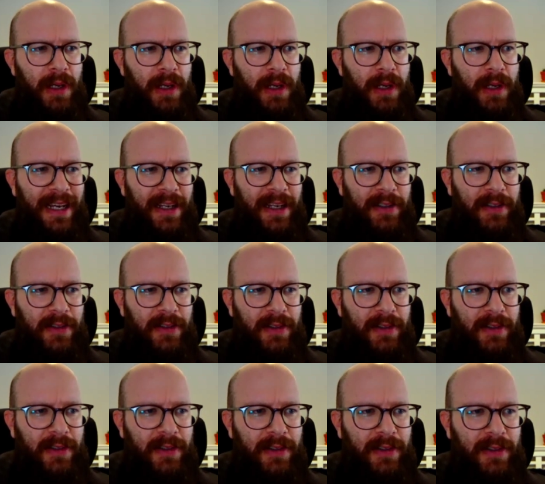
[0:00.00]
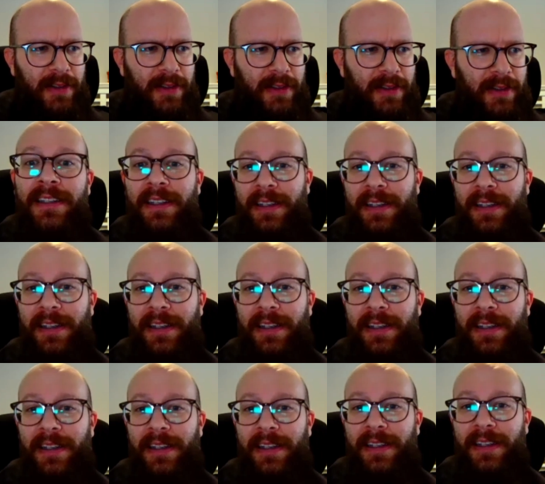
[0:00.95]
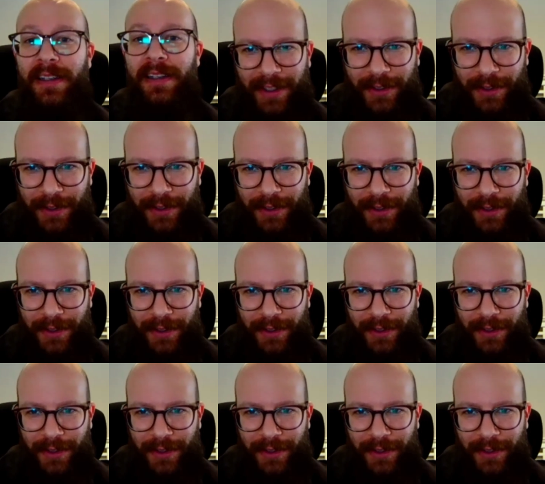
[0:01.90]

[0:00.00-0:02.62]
get a leading indicator